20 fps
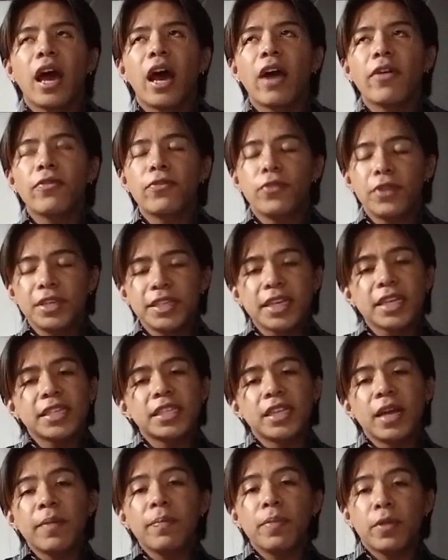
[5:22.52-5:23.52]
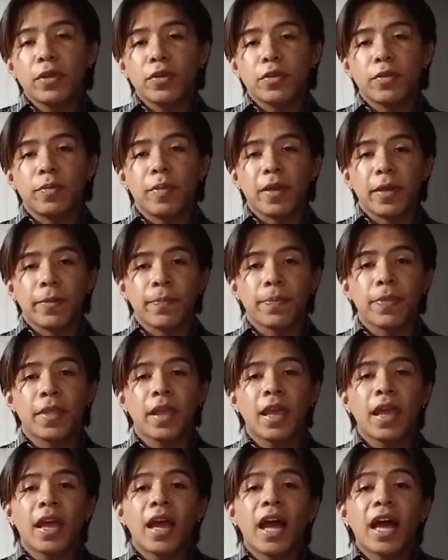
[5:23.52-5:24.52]
A phrase example could be,
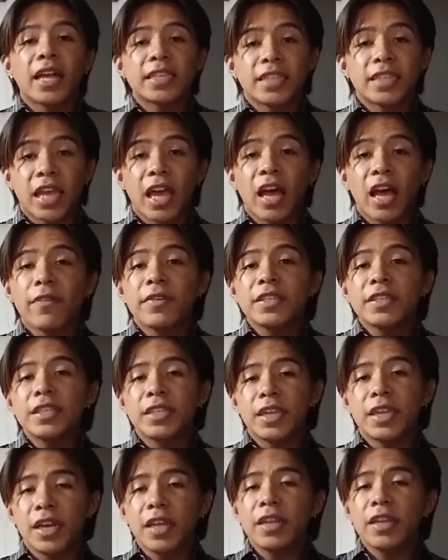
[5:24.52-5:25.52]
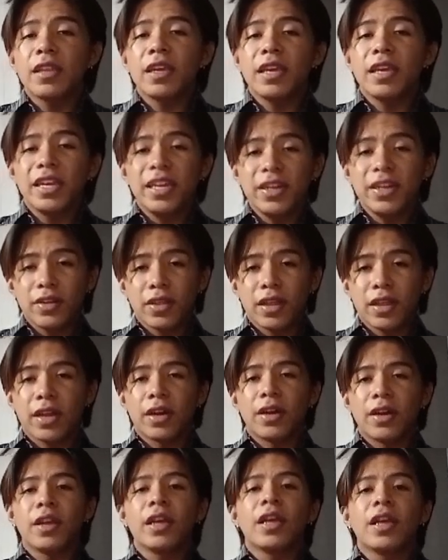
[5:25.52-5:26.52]
as I have stated
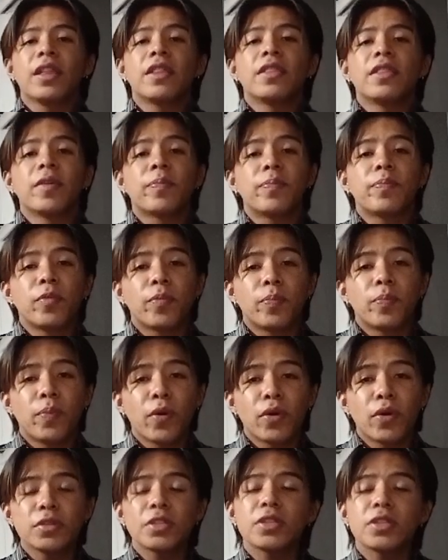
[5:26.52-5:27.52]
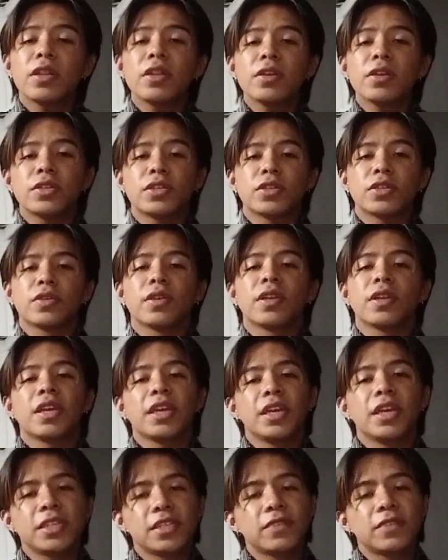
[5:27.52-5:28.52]
earlier, the proposed
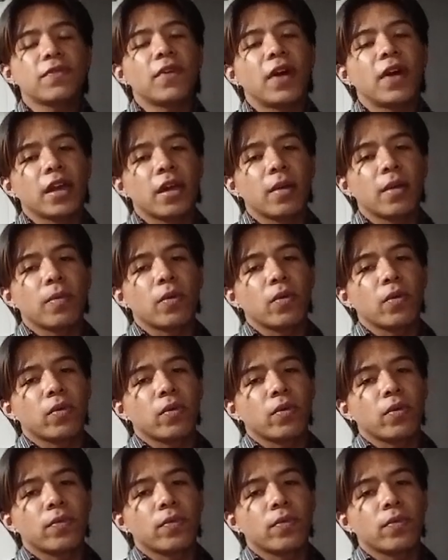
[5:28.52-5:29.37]
solution is viable.